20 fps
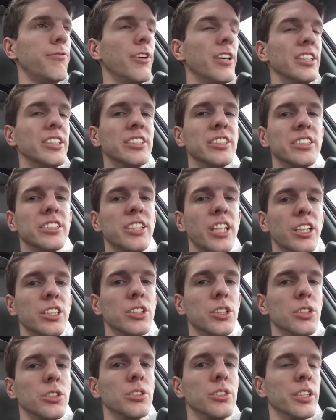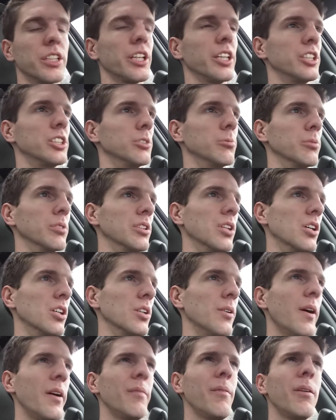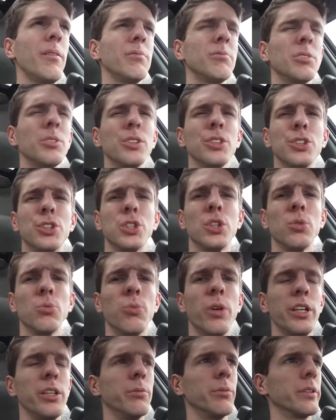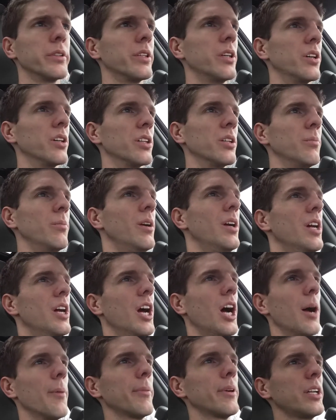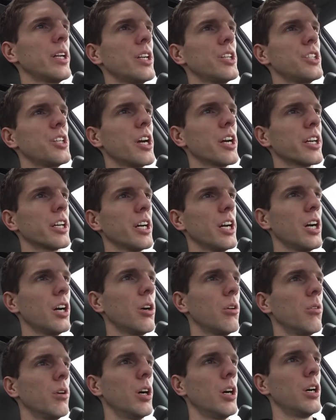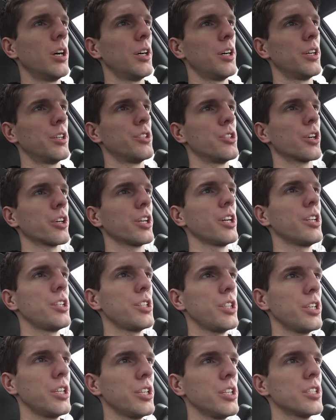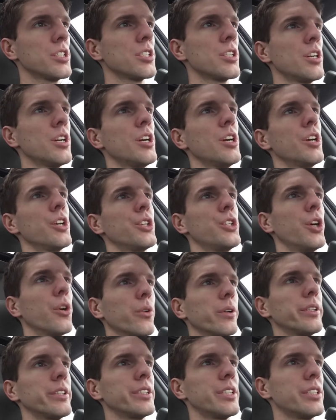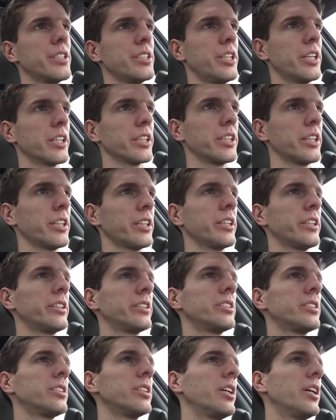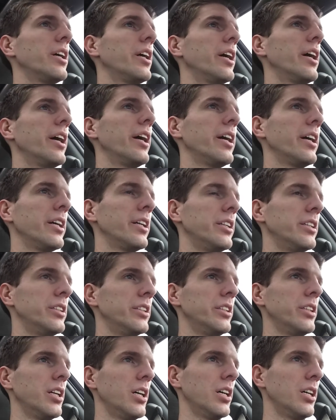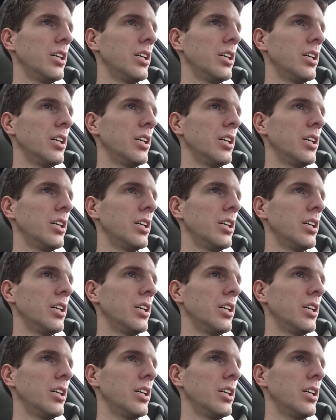fun centers, I guess you would call them. I'm not really sure what you would call them. I'm gonna check out, Chuck E. Cheese, tokens and tickets, and,